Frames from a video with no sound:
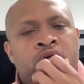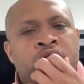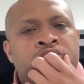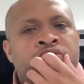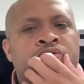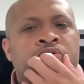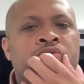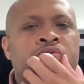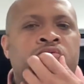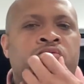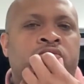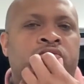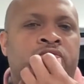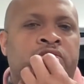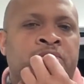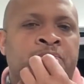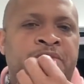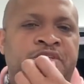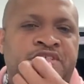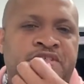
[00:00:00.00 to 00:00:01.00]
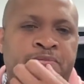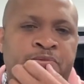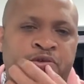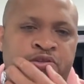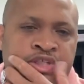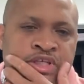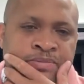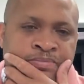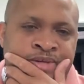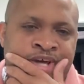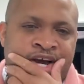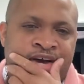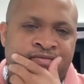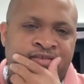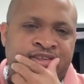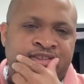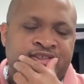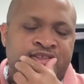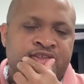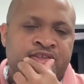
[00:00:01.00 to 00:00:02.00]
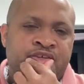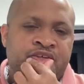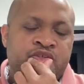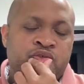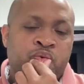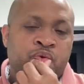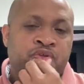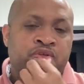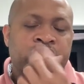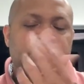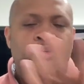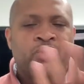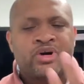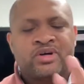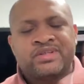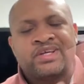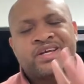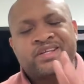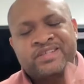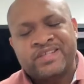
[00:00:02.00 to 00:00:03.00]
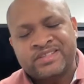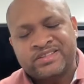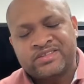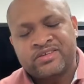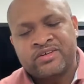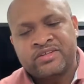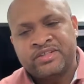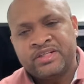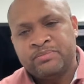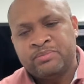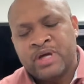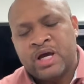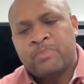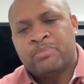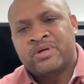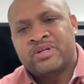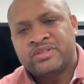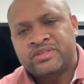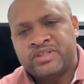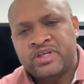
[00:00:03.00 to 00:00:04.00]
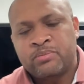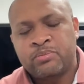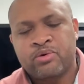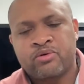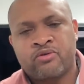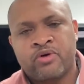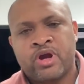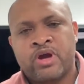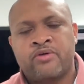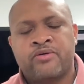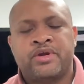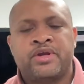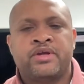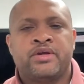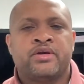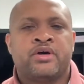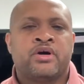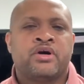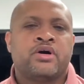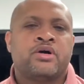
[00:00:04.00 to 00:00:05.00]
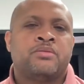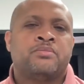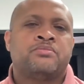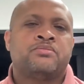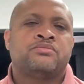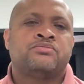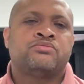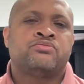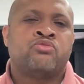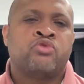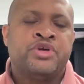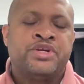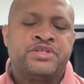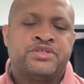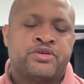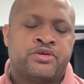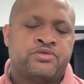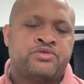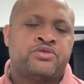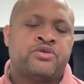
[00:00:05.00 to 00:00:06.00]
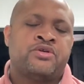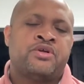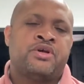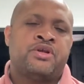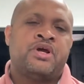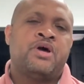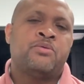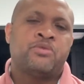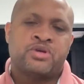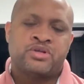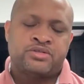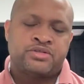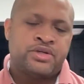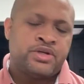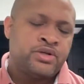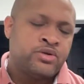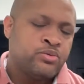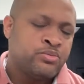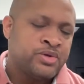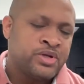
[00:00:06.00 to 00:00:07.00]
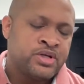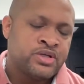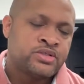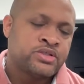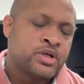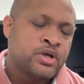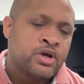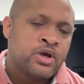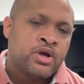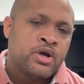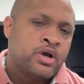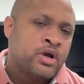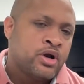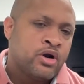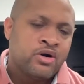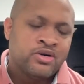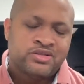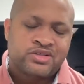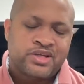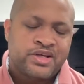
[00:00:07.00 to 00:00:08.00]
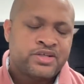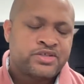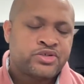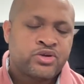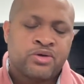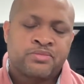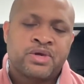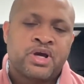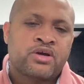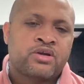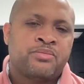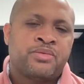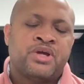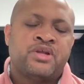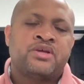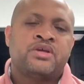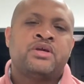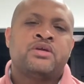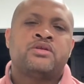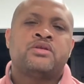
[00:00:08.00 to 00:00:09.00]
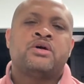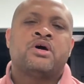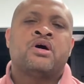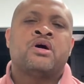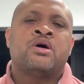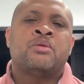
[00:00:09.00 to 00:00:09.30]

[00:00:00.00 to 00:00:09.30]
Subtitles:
So let me do a deep dive into this one. Well, not necessarily a deep dive, but a temporary research on it. And I will continue because on today's show, I'm not going to be able to get